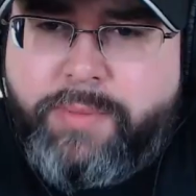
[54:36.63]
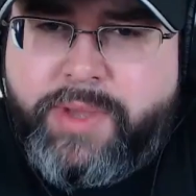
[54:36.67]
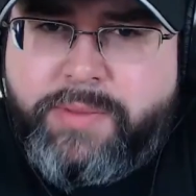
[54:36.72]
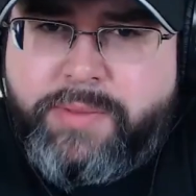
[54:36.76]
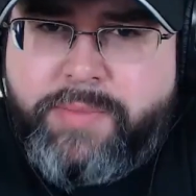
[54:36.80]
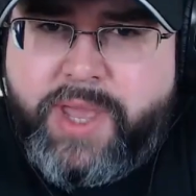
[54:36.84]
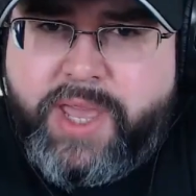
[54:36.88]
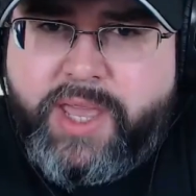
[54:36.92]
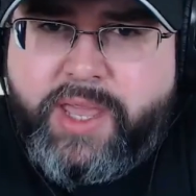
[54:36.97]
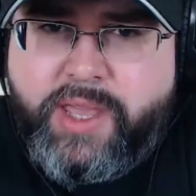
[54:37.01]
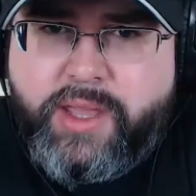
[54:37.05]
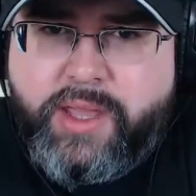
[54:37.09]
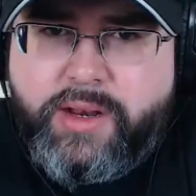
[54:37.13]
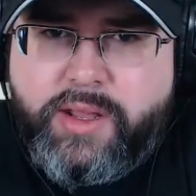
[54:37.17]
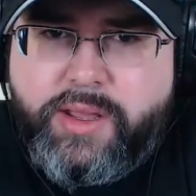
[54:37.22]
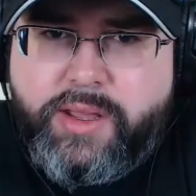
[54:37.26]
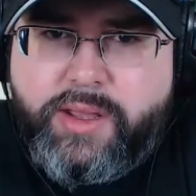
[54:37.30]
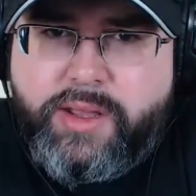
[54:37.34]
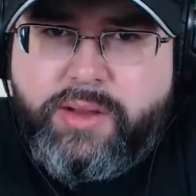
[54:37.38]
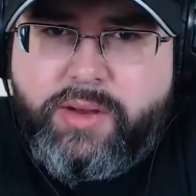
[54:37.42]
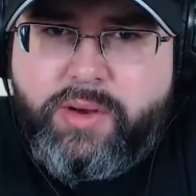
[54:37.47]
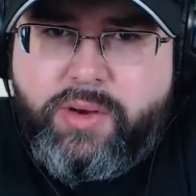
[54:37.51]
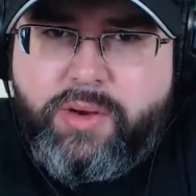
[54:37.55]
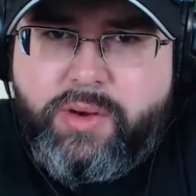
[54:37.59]
Bay in uh,
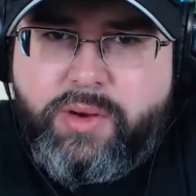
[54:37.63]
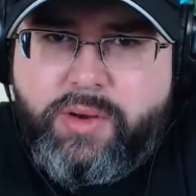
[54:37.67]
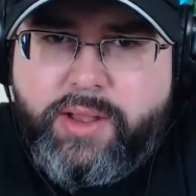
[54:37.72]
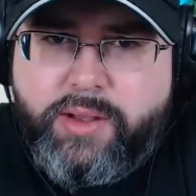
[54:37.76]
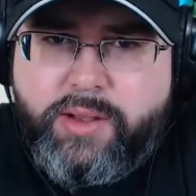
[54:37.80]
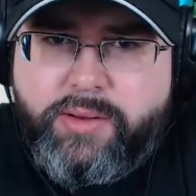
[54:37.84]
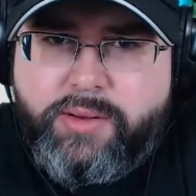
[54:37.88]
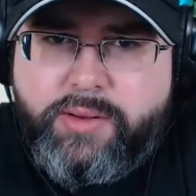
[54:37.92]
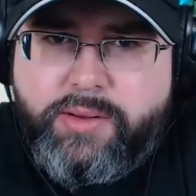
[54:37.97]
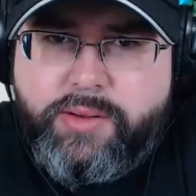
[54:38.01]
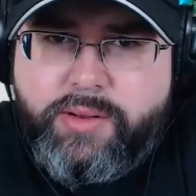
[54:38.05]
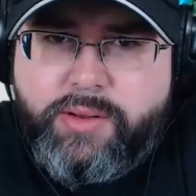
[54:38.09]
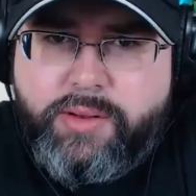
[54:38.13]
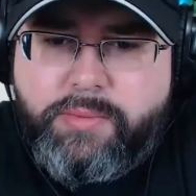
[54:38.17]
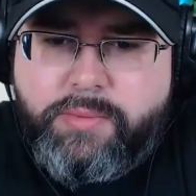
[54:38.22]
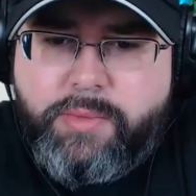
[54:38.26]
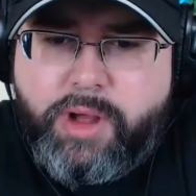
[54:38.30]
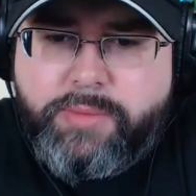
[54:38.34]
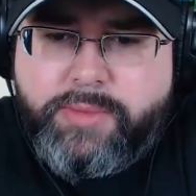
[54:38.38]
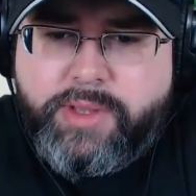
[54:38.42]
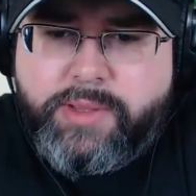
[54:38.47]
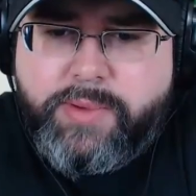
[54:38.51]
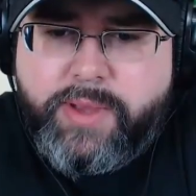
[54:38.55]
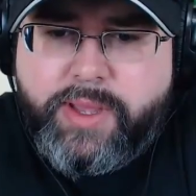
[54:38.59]
Ohio?
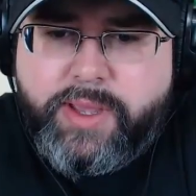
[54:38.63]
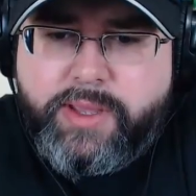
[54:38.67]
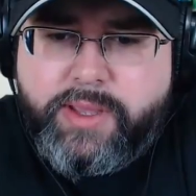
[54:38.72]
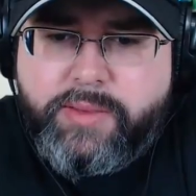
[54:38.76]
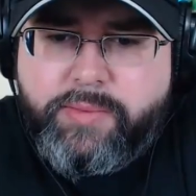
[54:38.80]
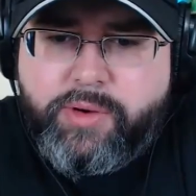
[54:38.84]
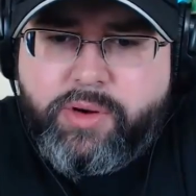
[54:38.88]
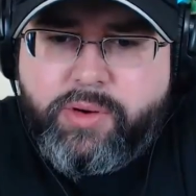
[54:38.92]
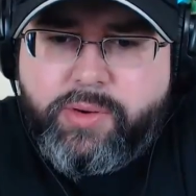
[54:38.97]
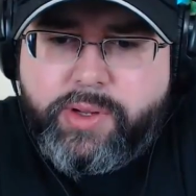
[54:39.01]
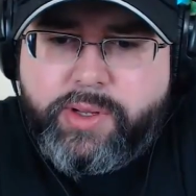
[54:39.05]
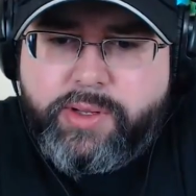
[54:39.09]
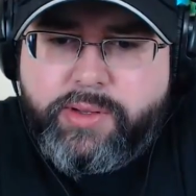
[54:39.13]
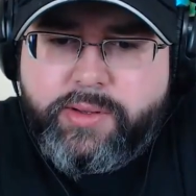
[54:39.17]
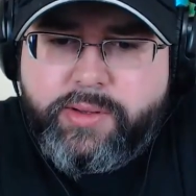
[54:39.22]
Maumee Bay Brewing?